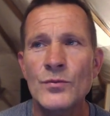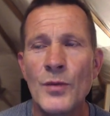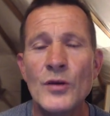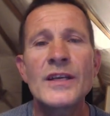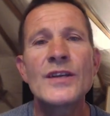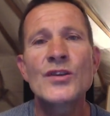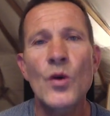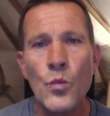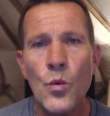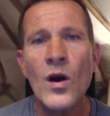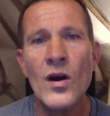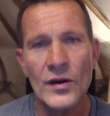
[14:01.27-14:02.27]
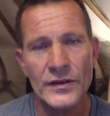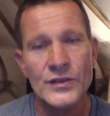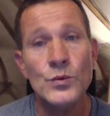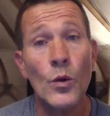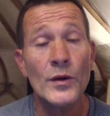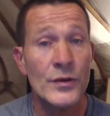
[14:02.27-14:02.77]
put into
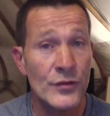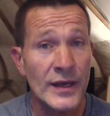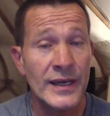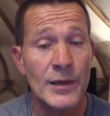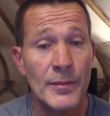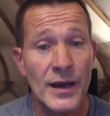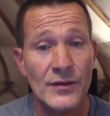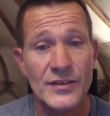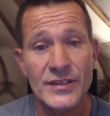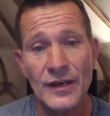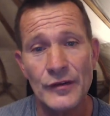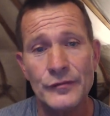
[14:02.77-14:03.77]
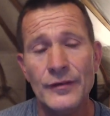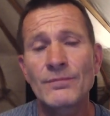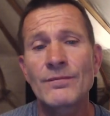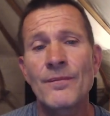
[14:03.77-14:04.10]
words you think about stuff.